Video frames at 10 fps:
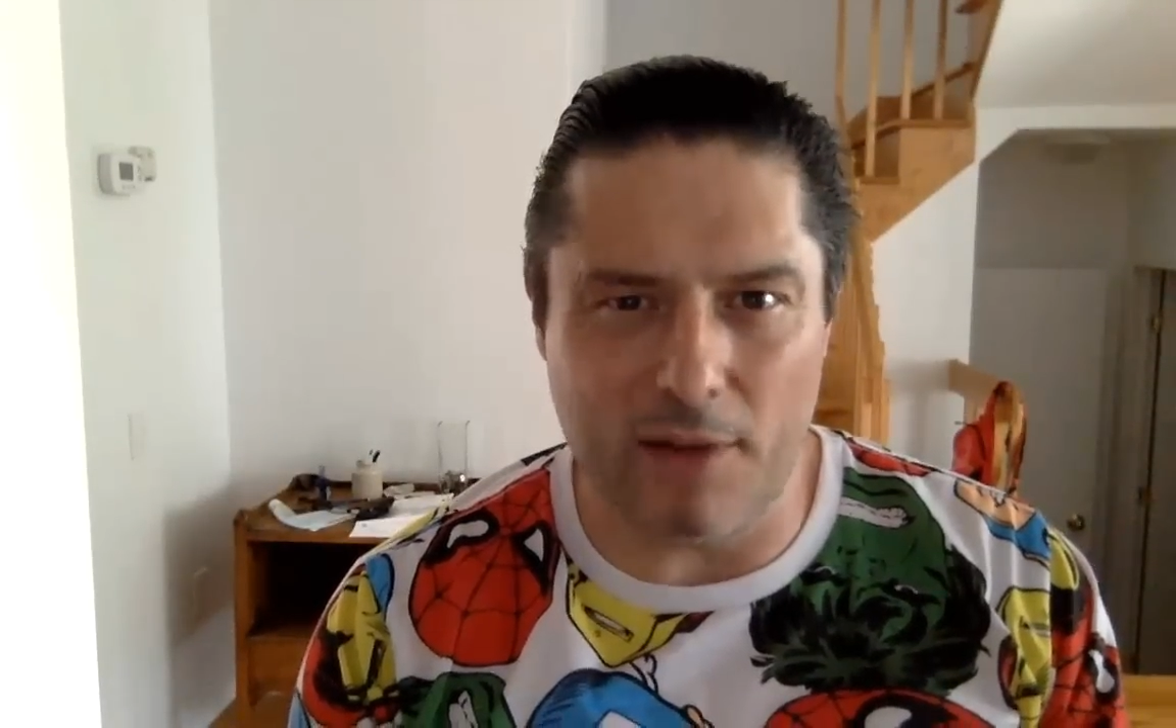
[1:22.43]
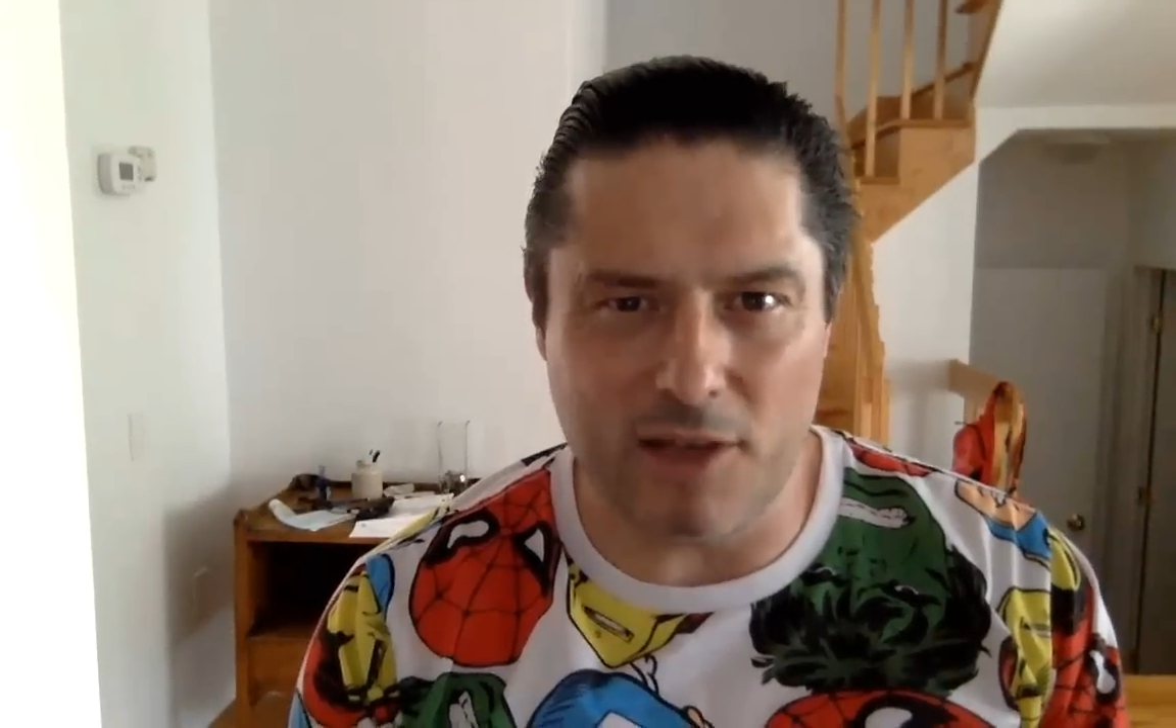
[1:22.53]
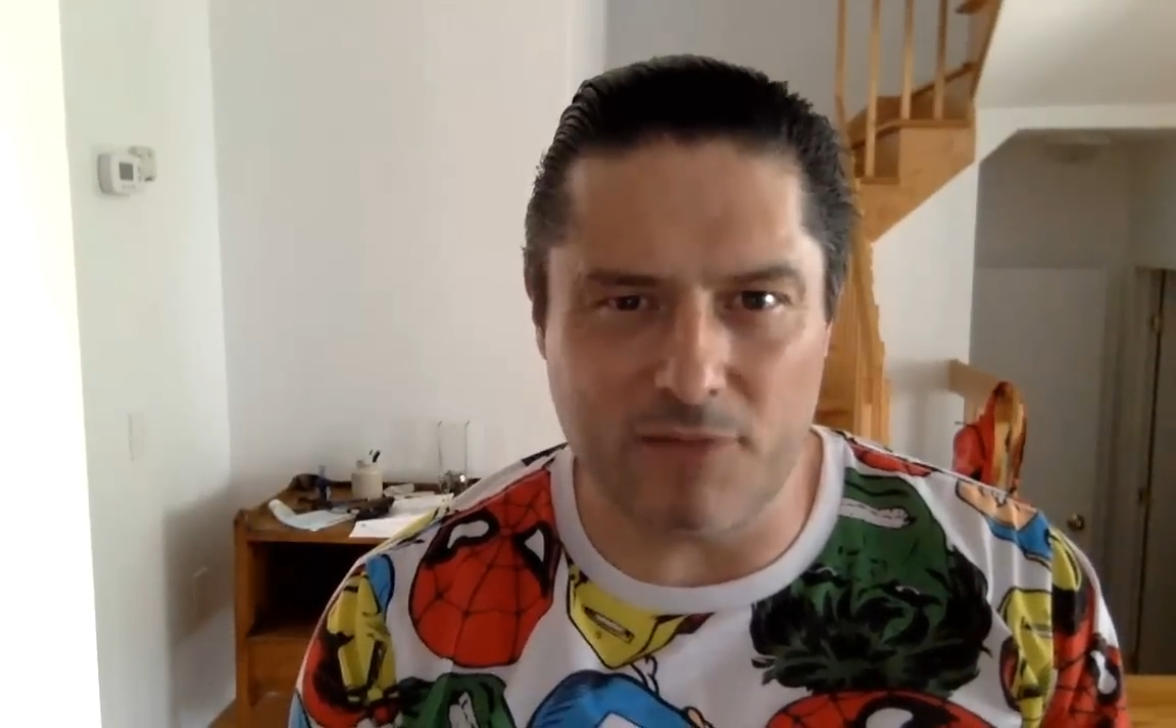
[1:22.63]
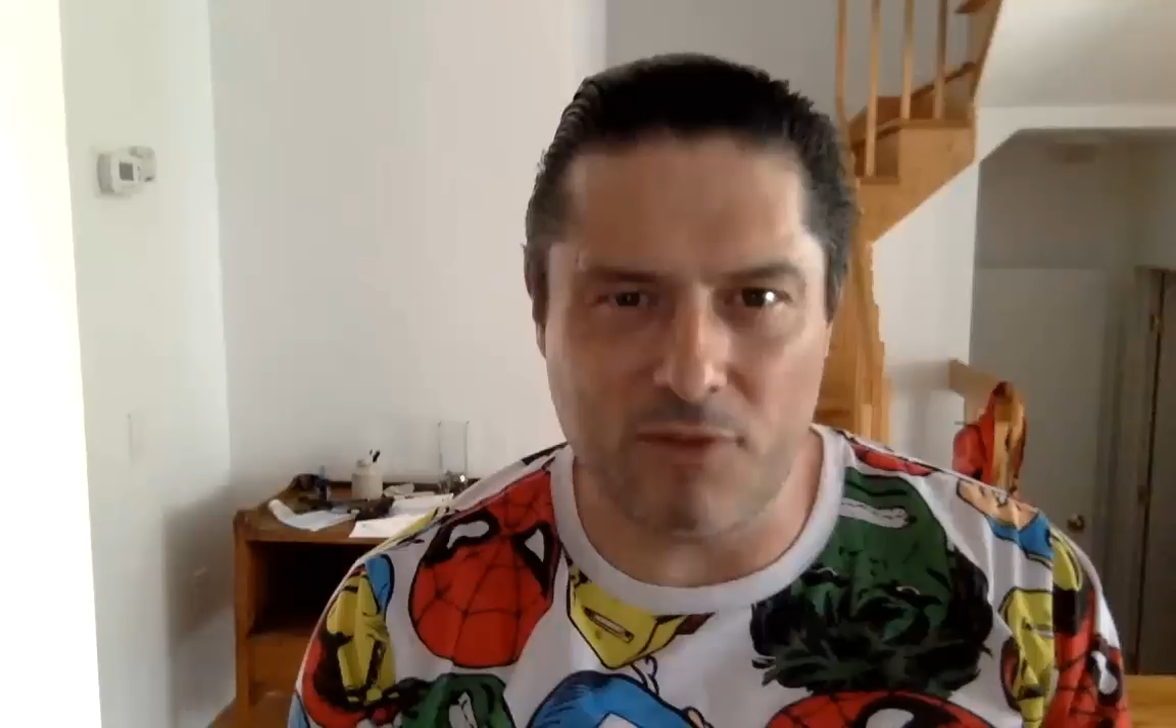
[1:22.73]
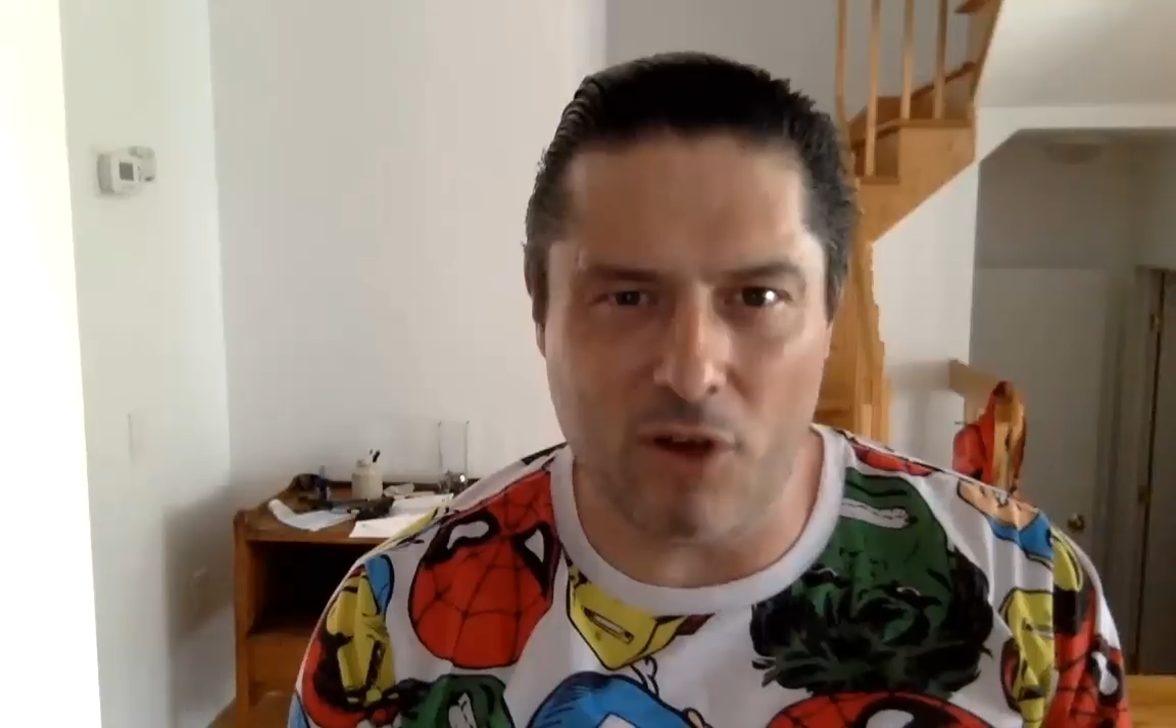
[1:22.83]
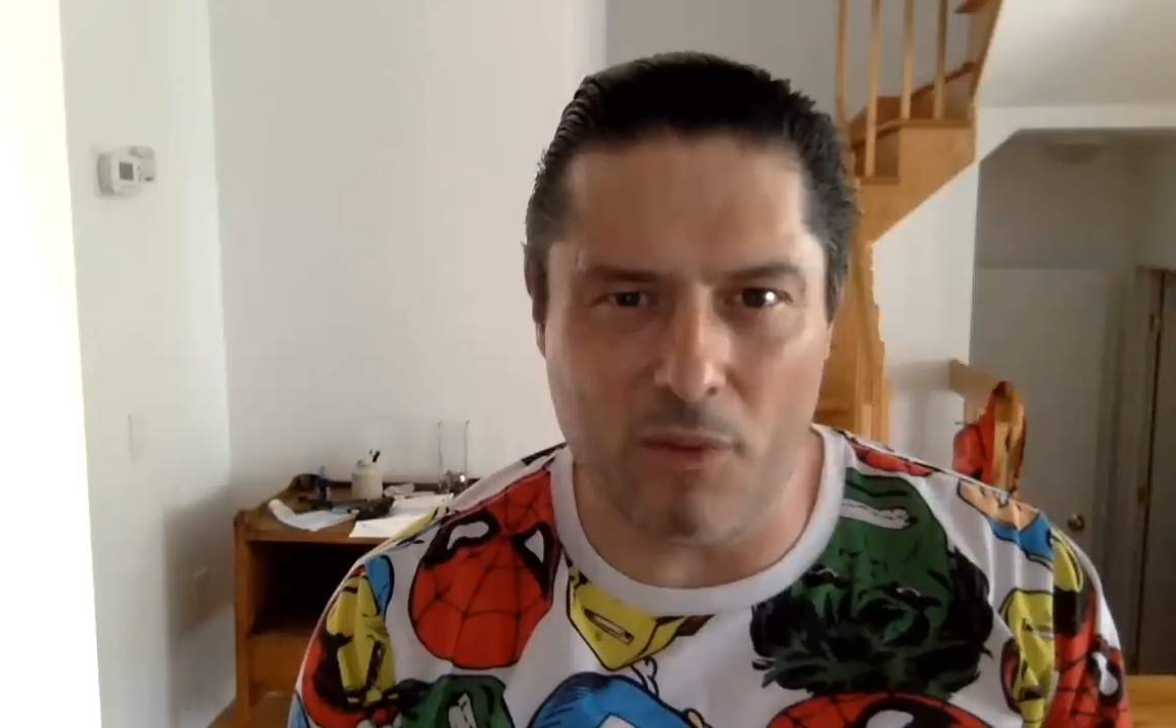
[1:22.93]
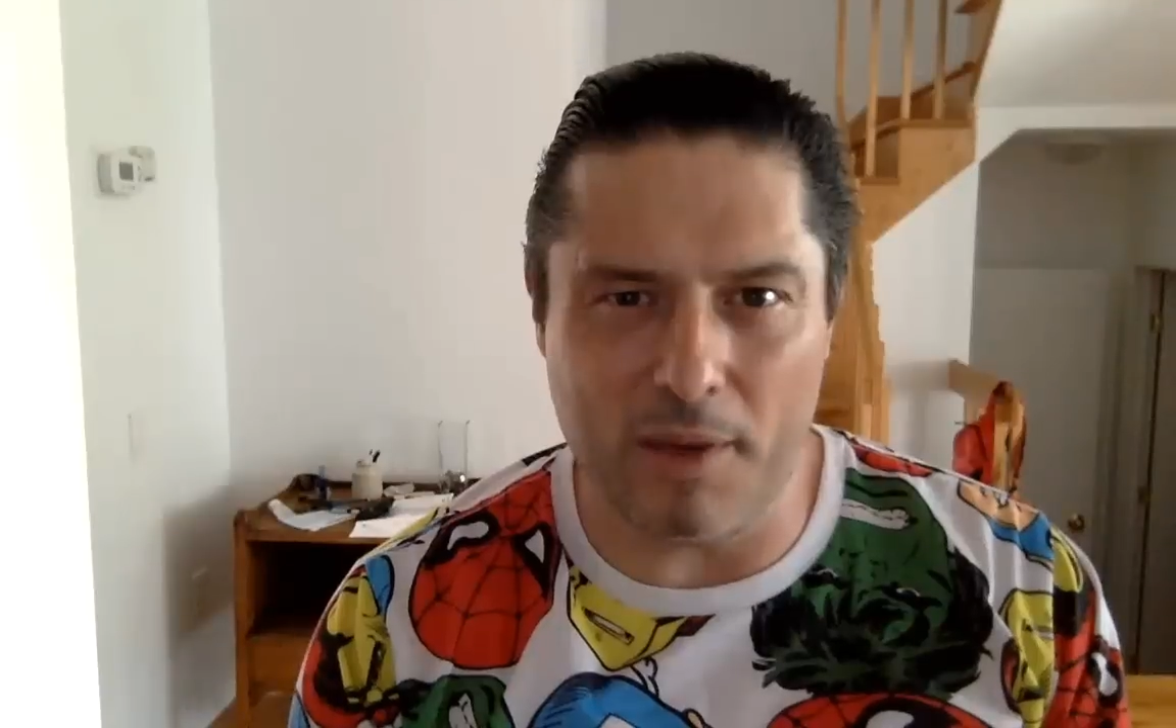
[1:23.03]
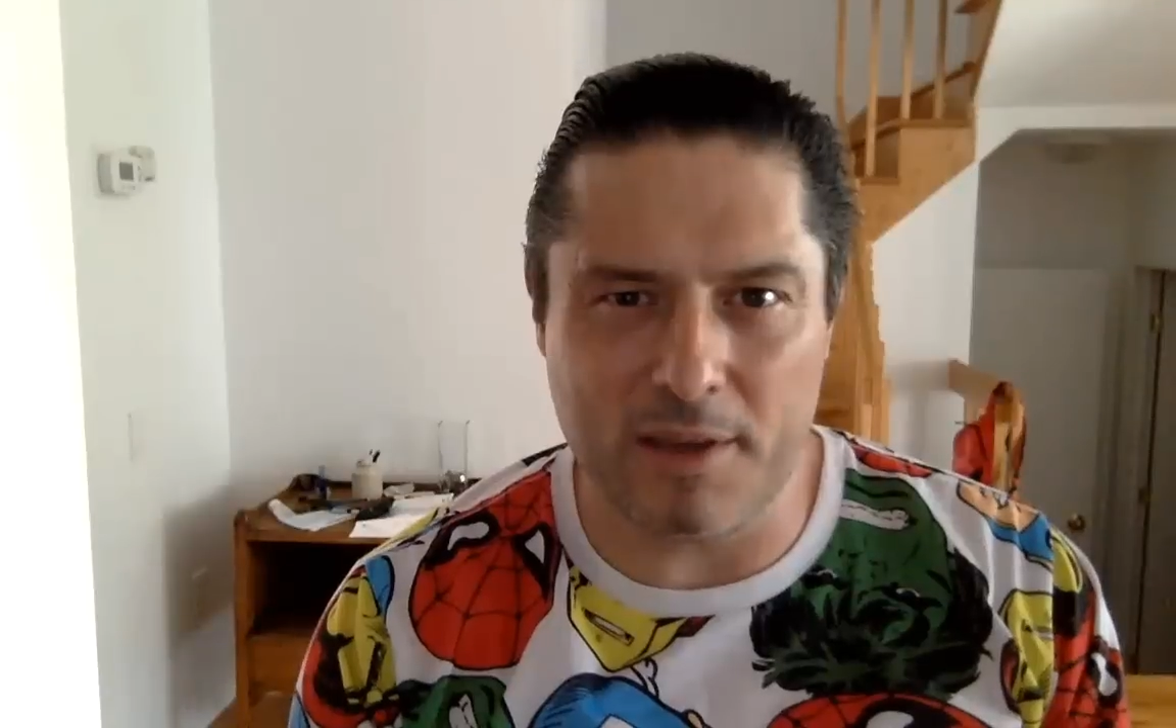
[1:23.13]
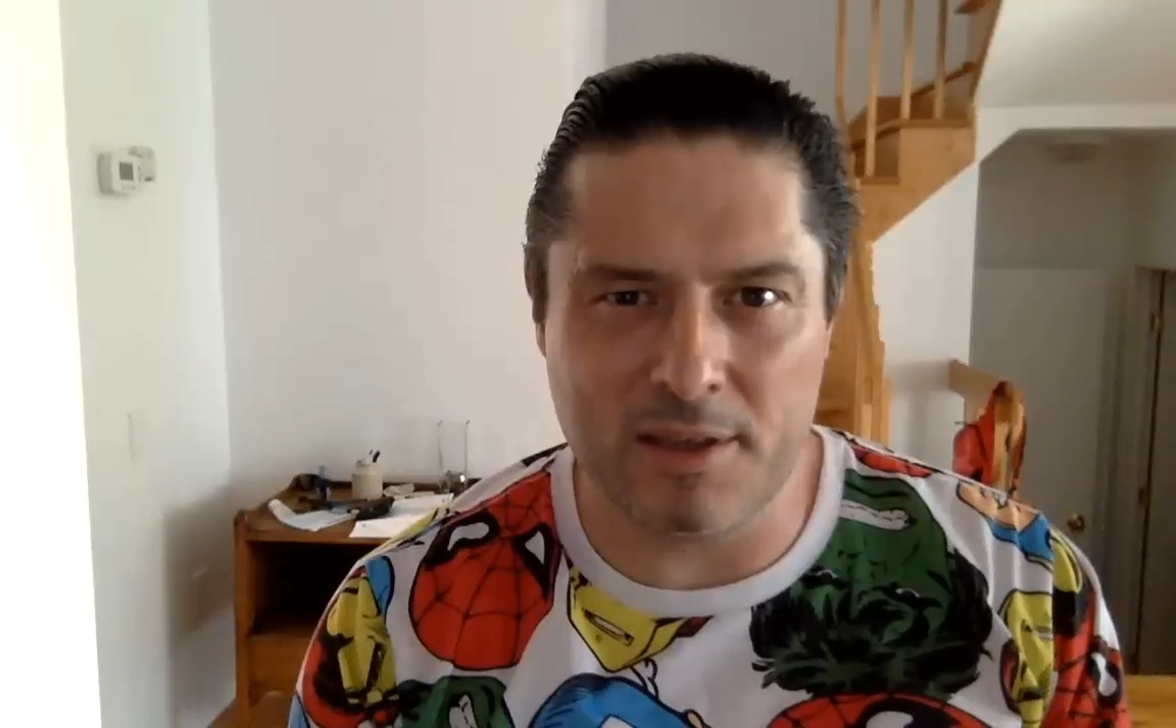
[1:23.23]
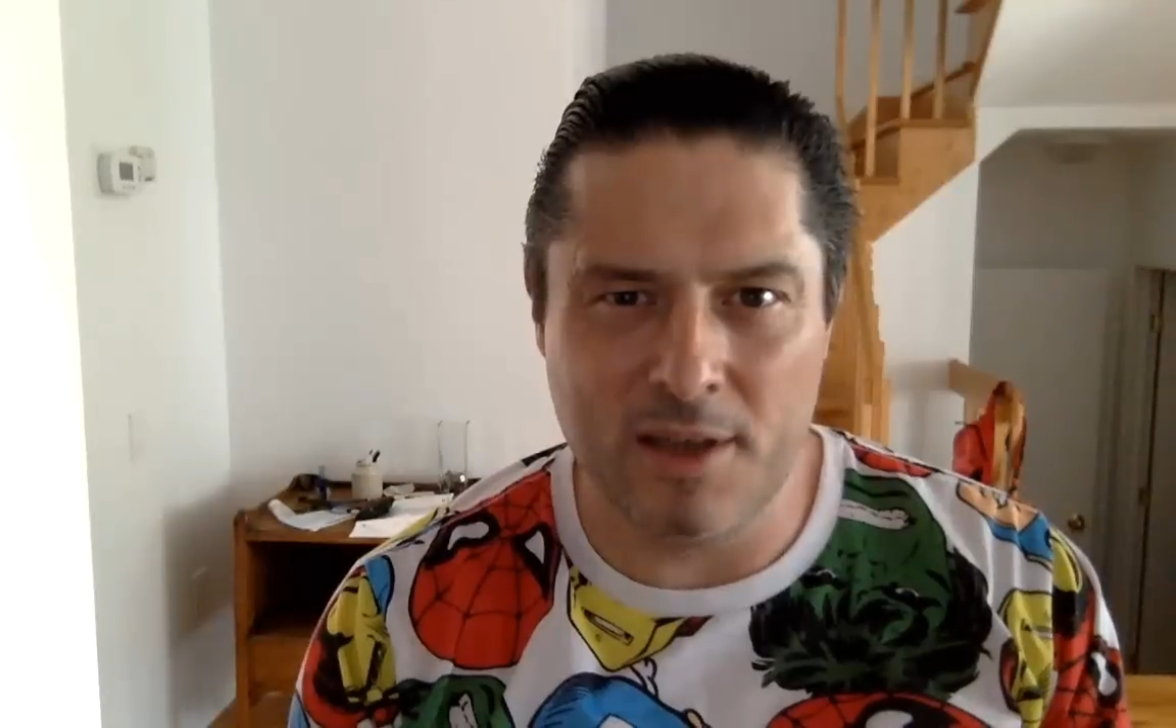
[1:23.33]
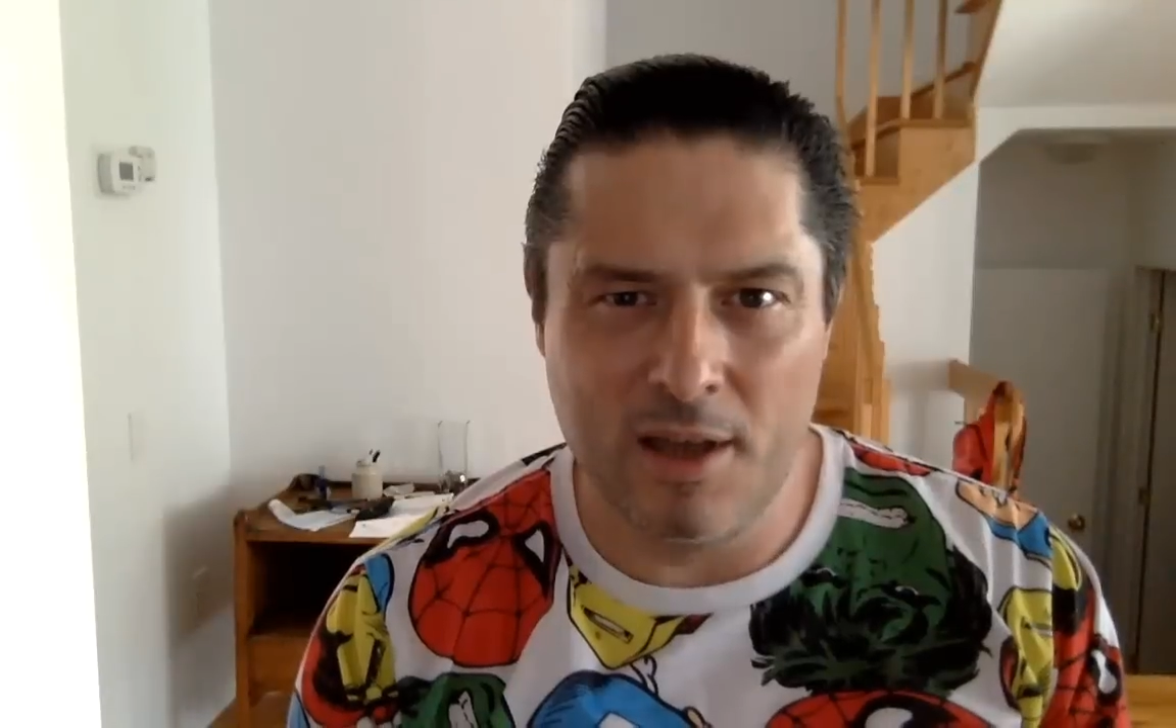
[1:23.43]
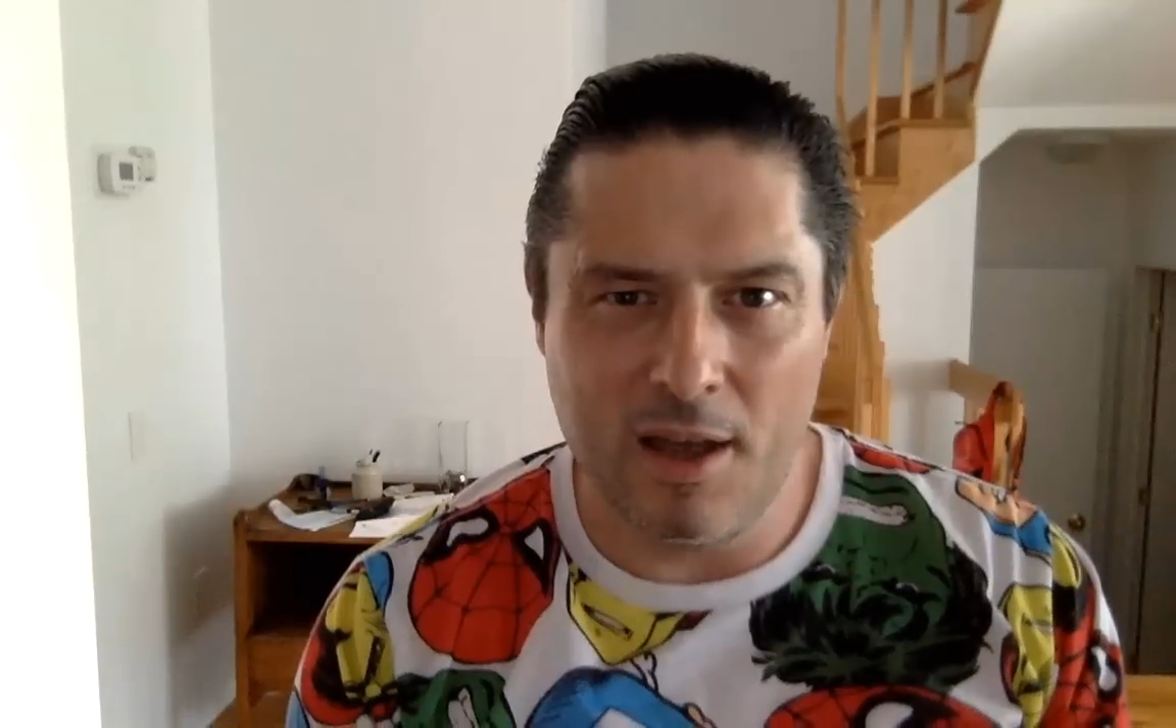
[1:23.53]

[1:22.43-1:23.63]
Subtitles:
Age of Comics,